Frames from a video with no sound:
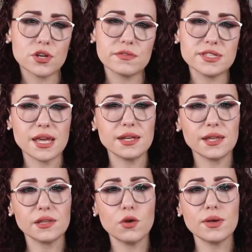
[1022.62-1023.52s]
of Sandy
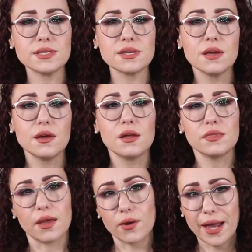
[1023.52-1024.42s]
and Lewis,
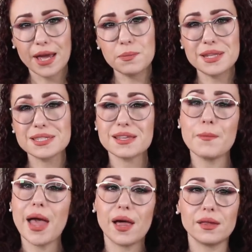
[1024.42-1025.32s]
there had been
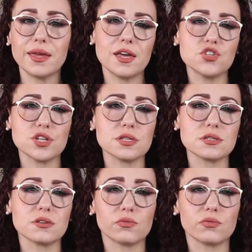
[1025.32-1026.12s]
some allegations